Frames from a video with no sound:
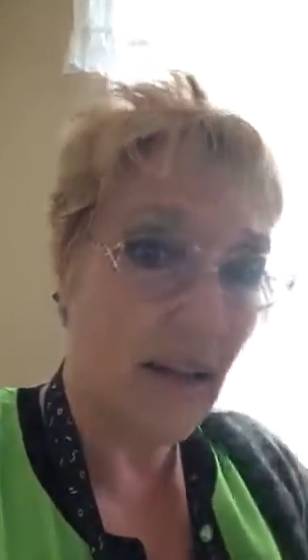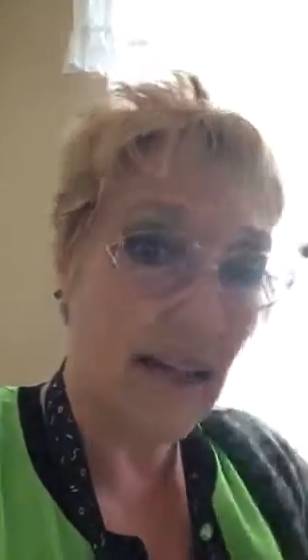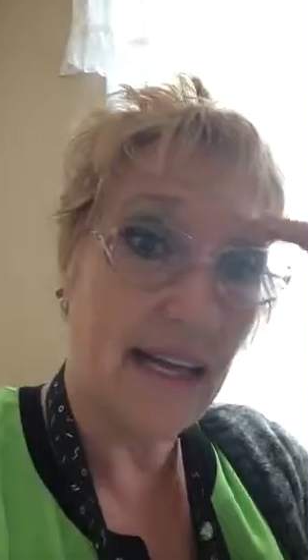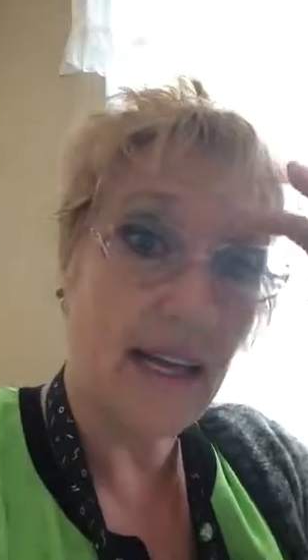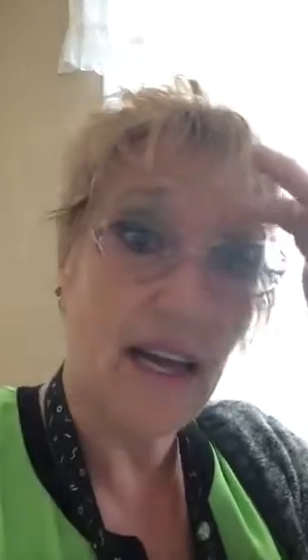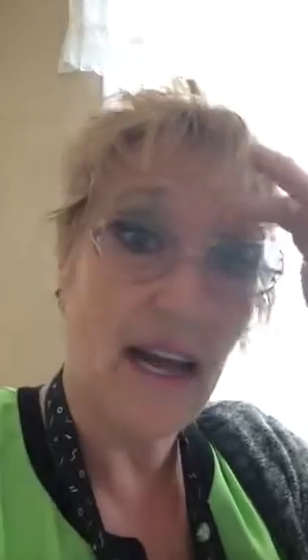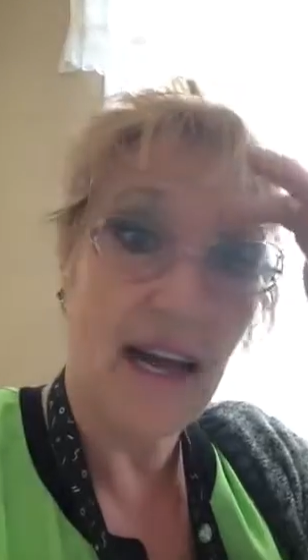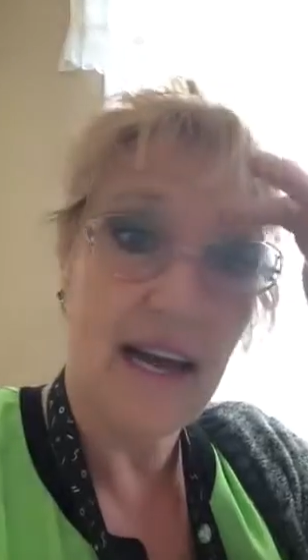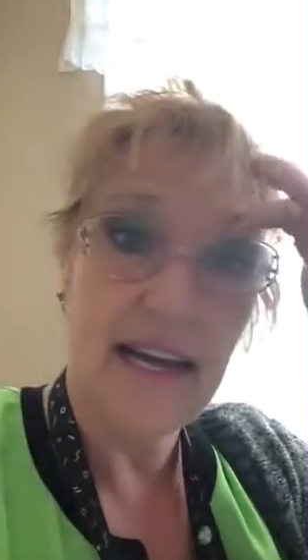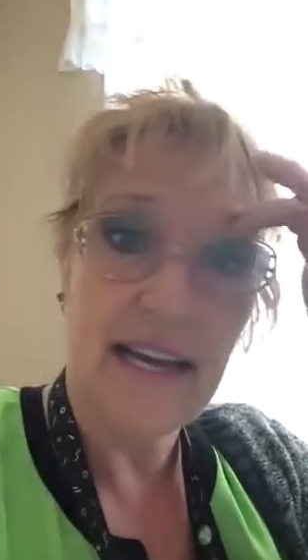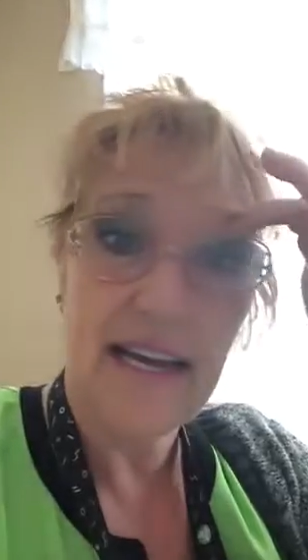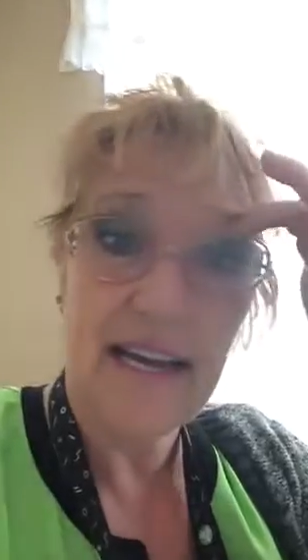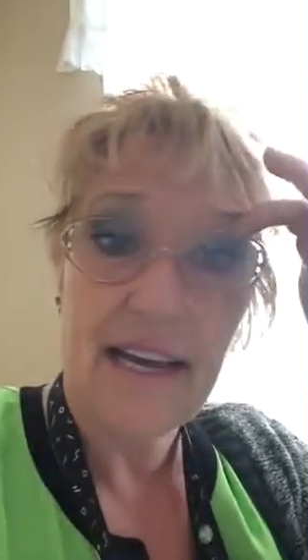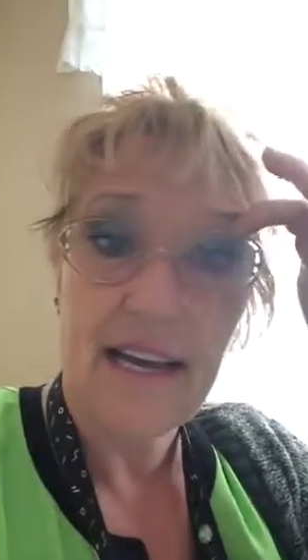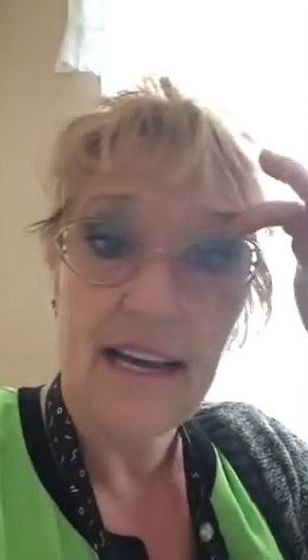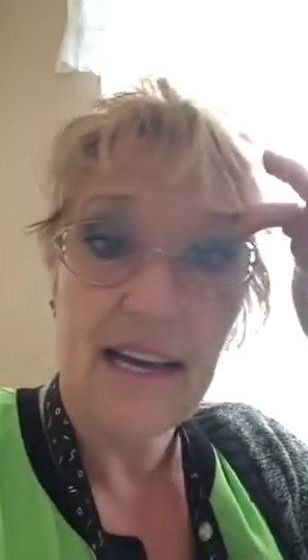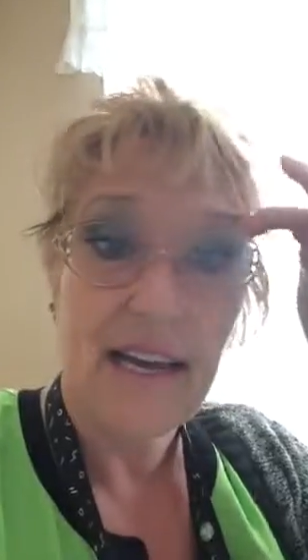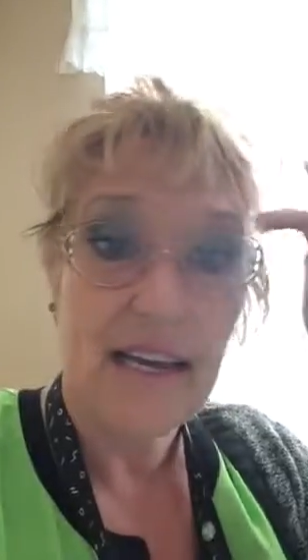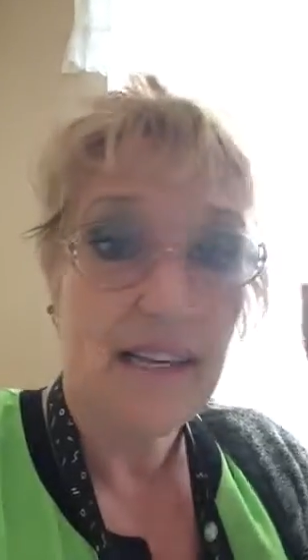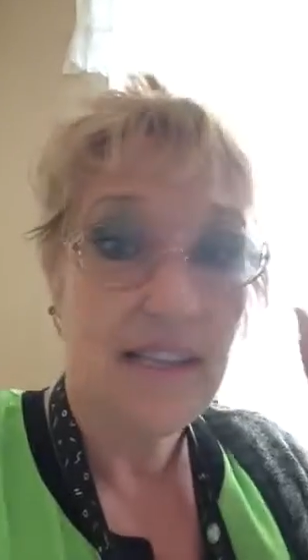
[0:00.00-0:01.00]
like I
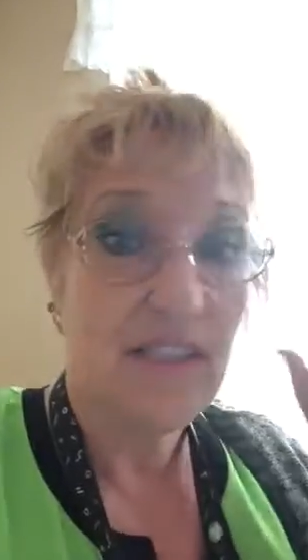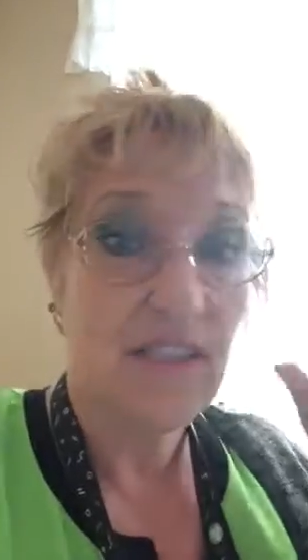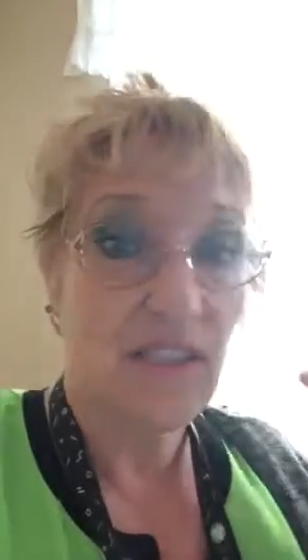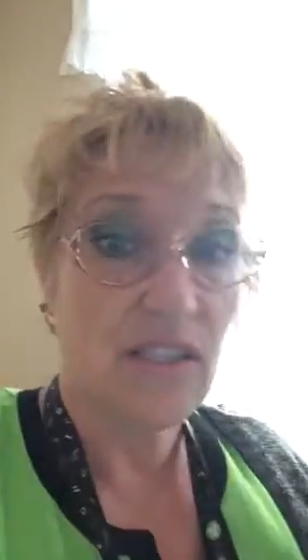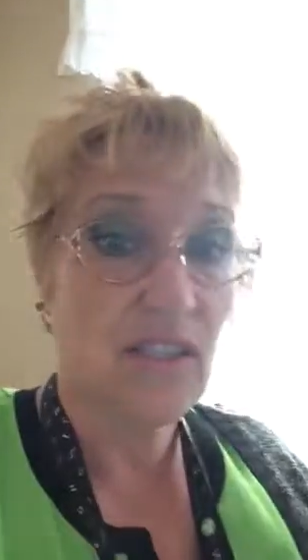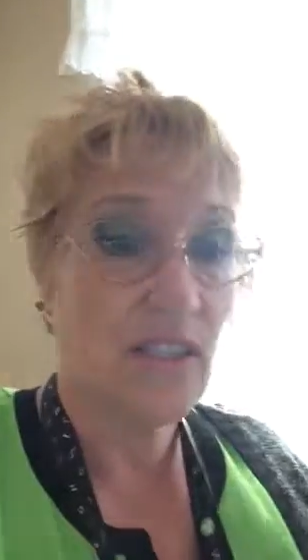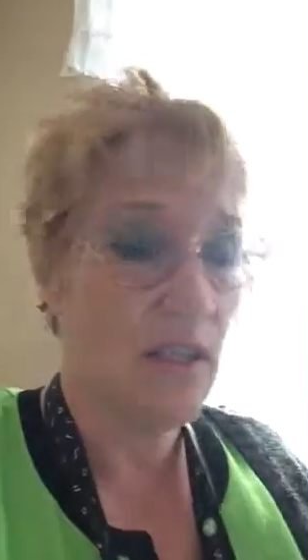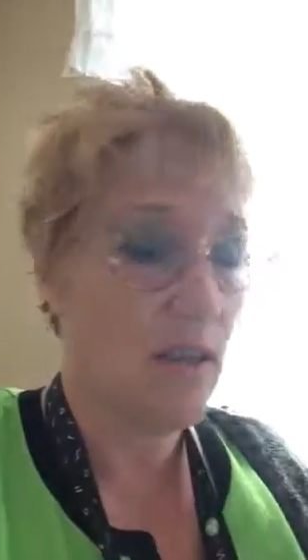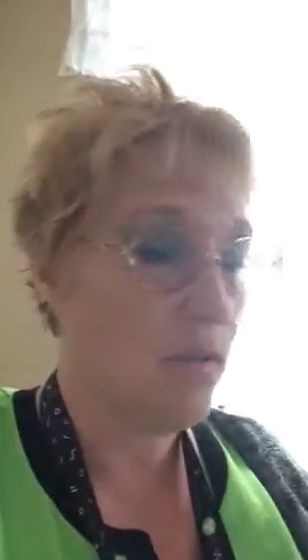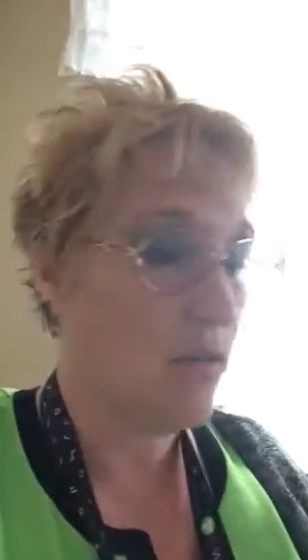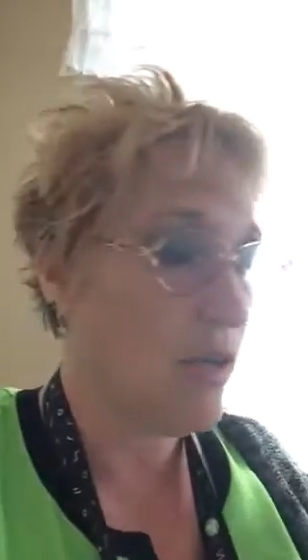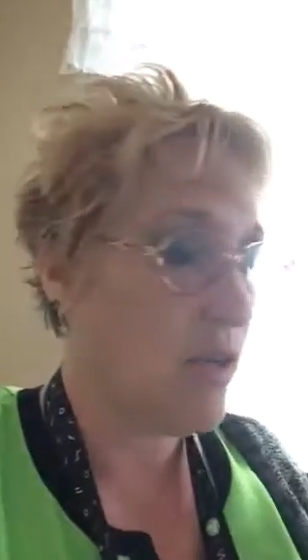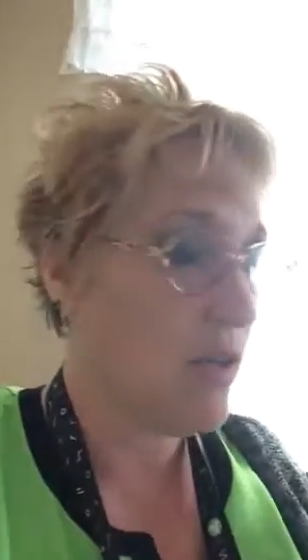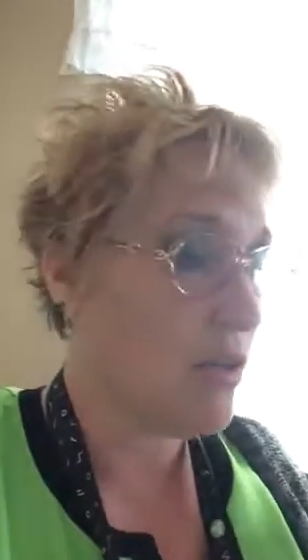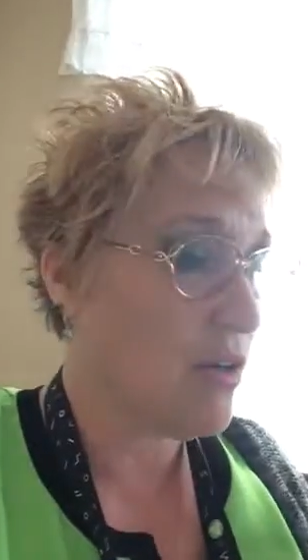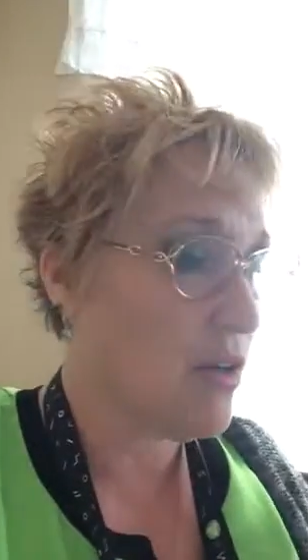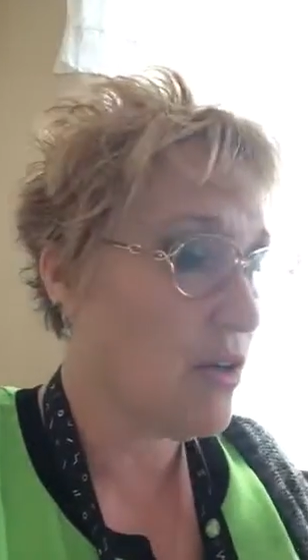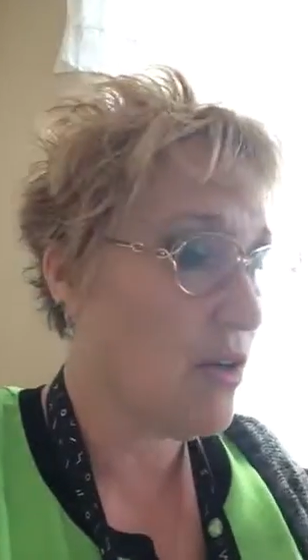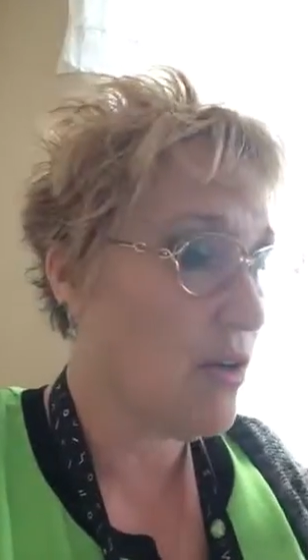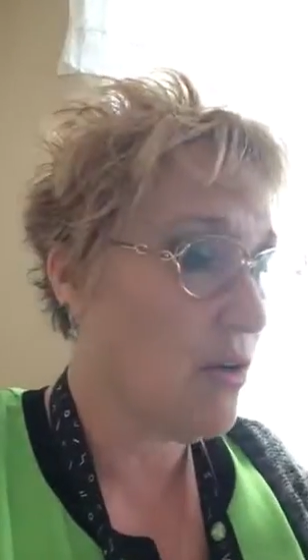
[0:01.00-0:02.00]
just
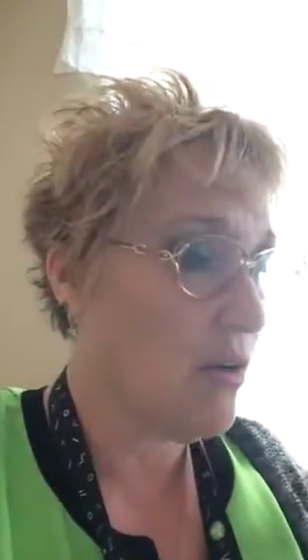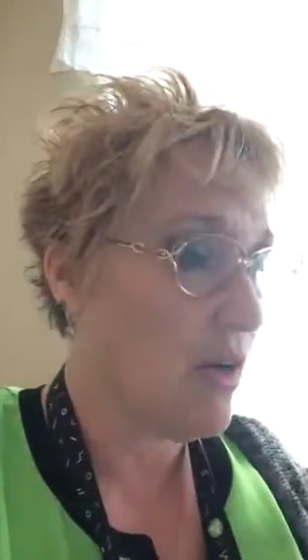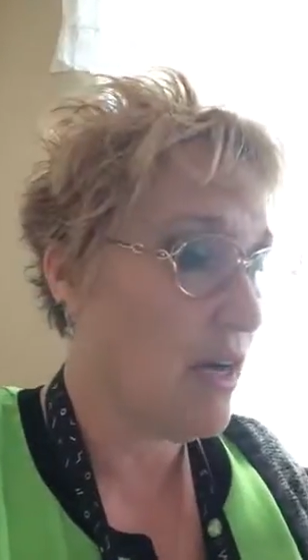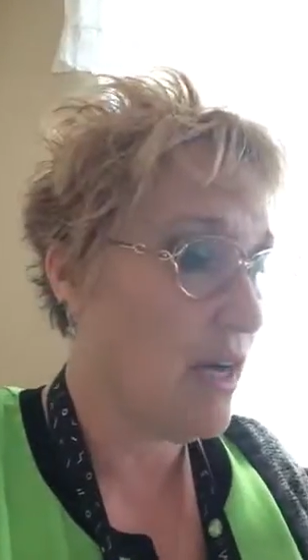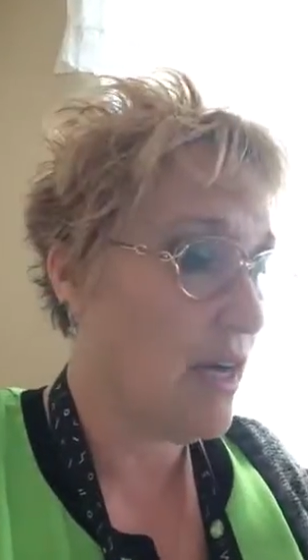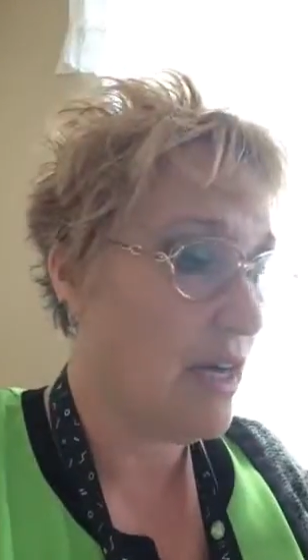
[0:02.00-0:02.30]
will go,